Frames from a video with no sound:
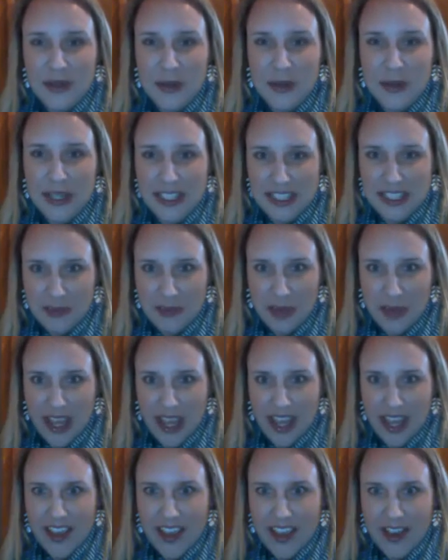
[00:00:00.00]
going to
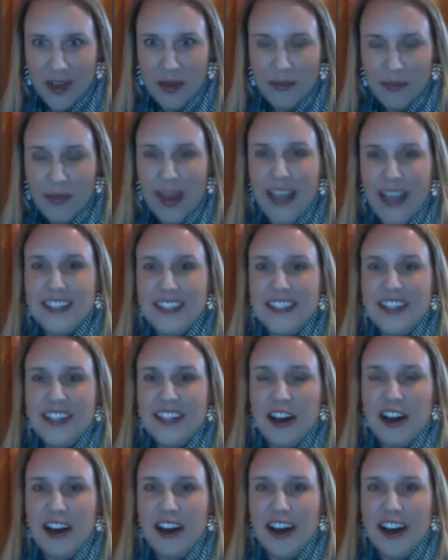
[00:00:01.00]
be based
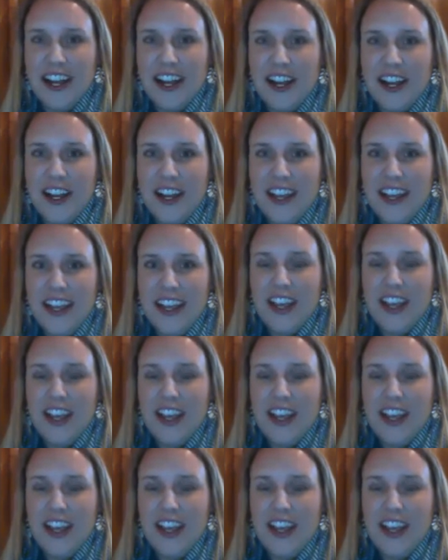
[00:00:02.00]
on